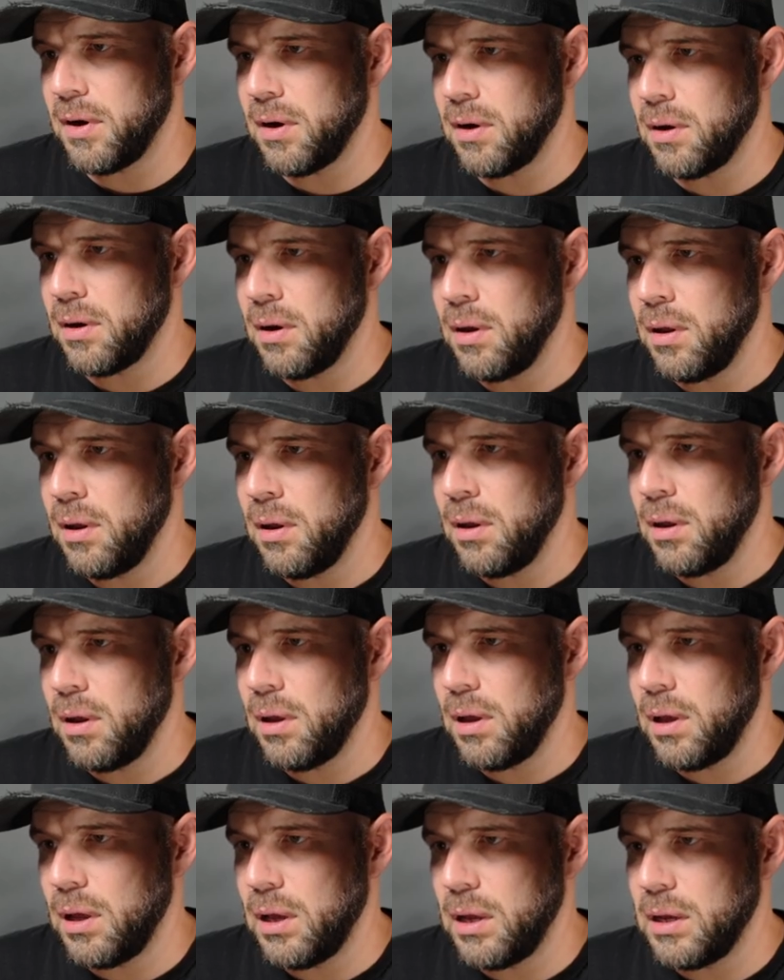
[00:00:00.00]
here.
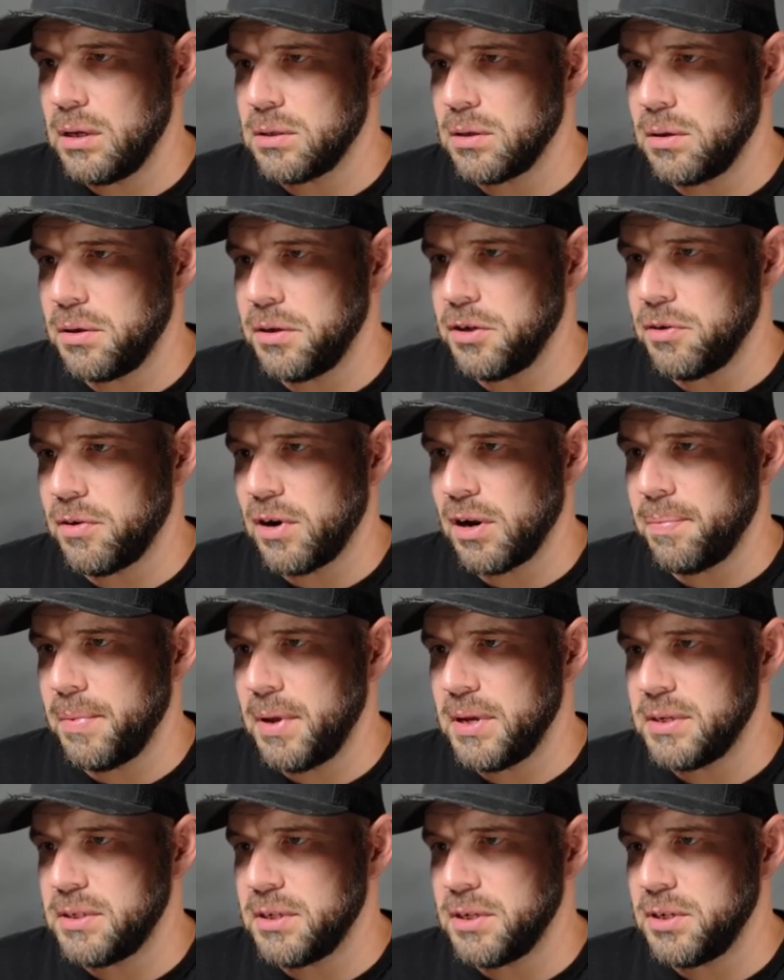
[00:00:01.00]
Let's go to direct
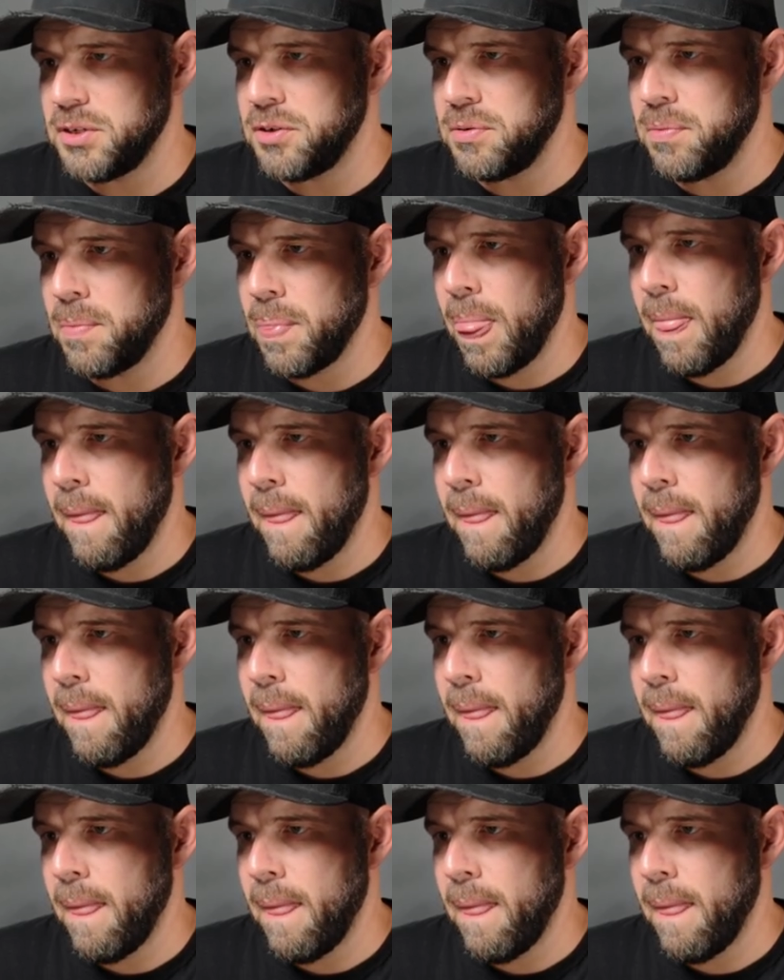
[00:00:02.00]
message.